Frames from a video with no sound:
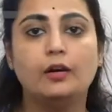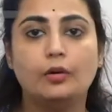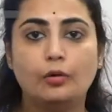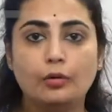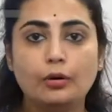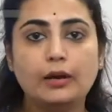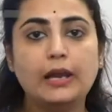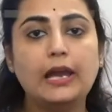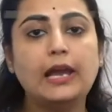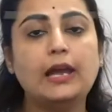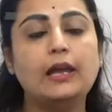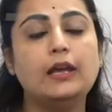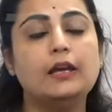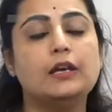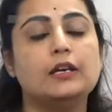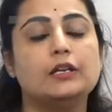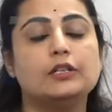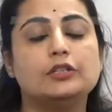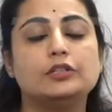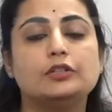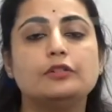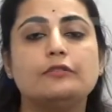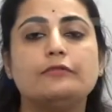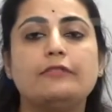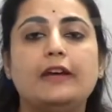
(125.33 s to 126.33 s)
Okay,
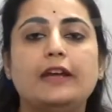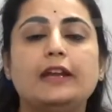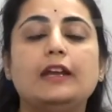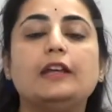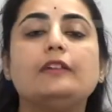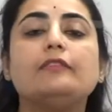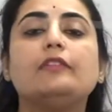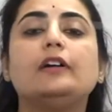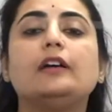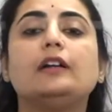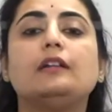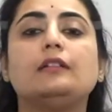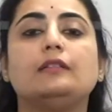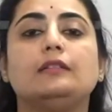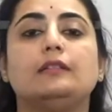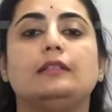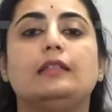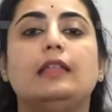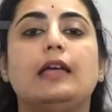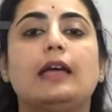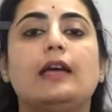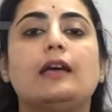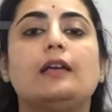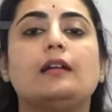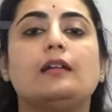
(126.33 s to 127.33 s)
so whenever
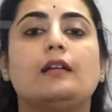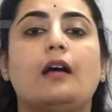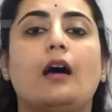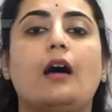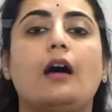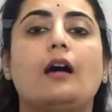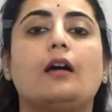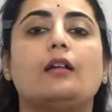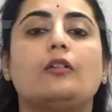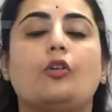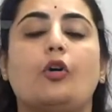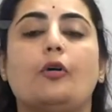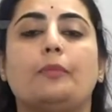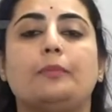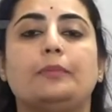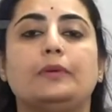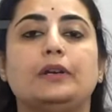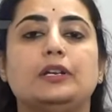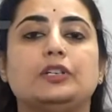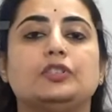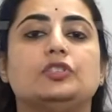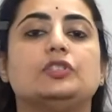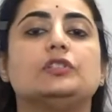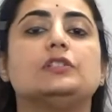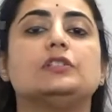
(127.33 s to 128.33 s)
there are
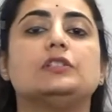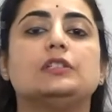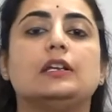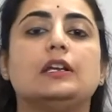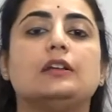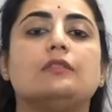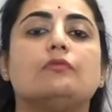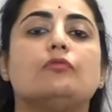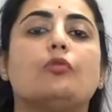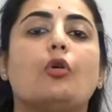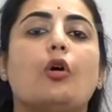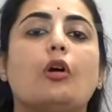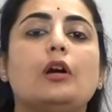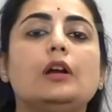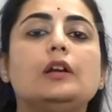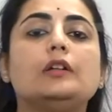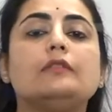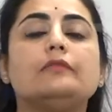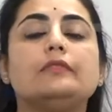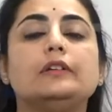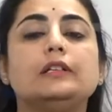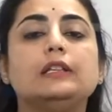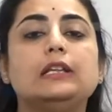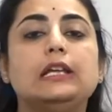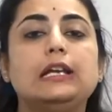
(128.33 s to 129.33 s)
operations
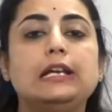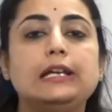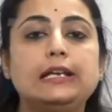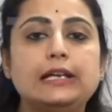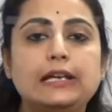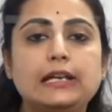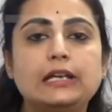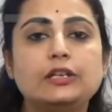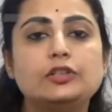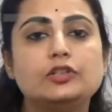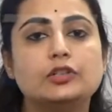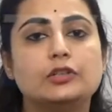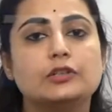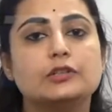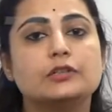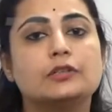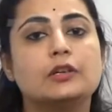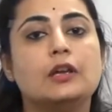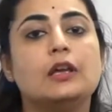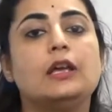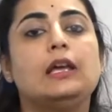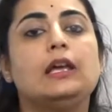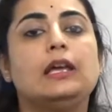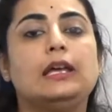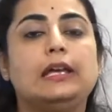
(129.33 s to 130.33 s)
involved with integers,
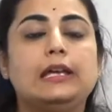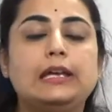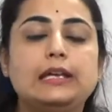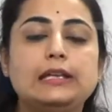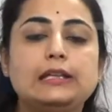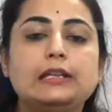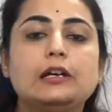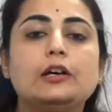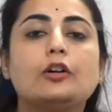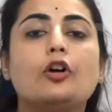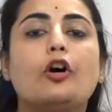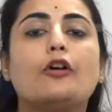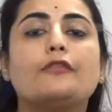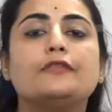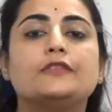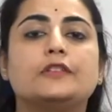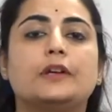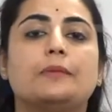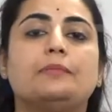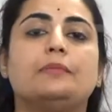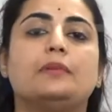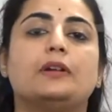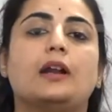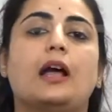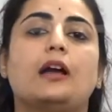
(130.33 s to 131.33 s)
either of
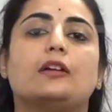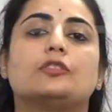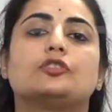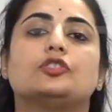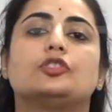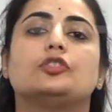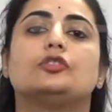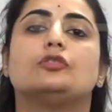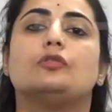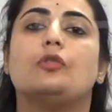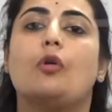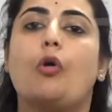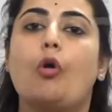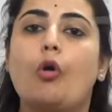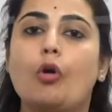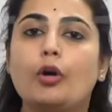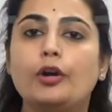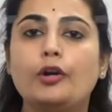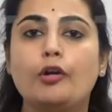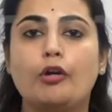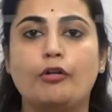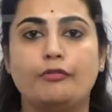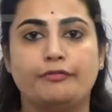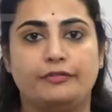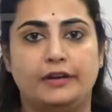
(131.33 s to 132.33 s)
subtraction
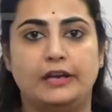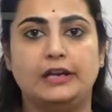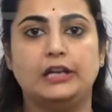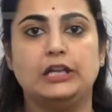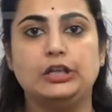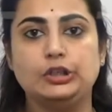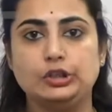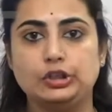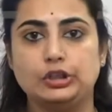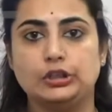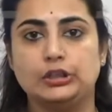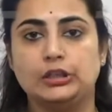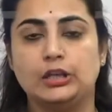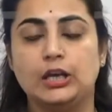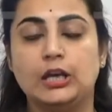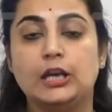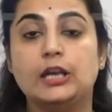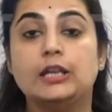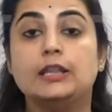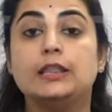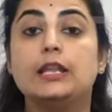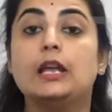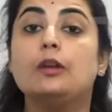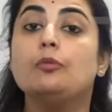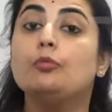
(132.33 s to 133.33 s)
or of addition,
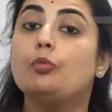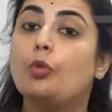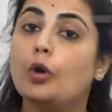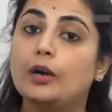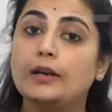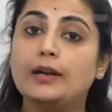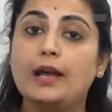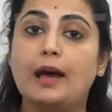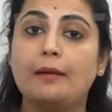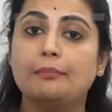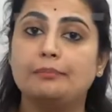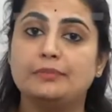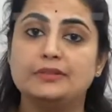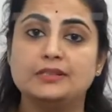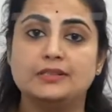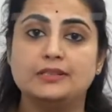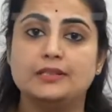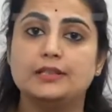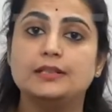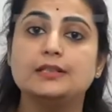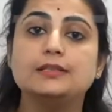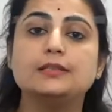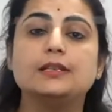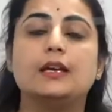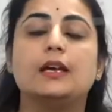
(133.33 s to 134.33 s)
then what happens
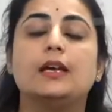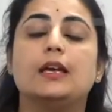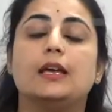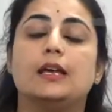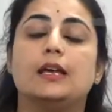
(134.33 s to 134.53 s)
is